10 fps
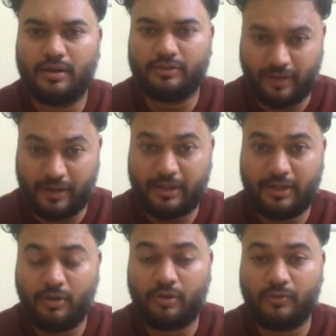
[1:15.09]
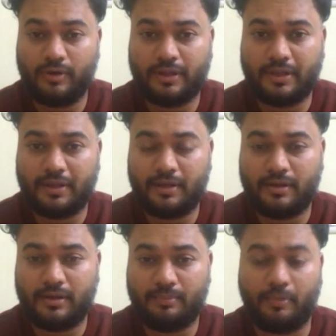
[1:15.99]
studying or working
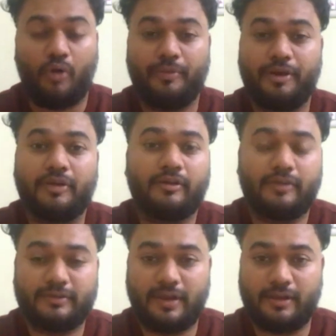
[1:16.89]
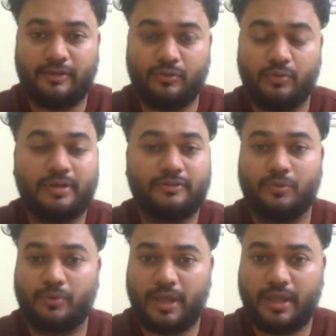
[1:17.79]
in prominent countries like US,
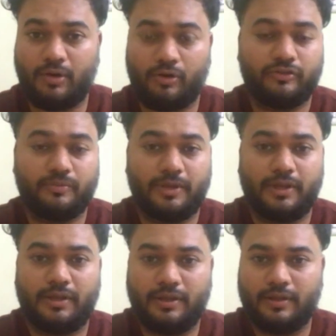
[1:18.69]
UK or Germany?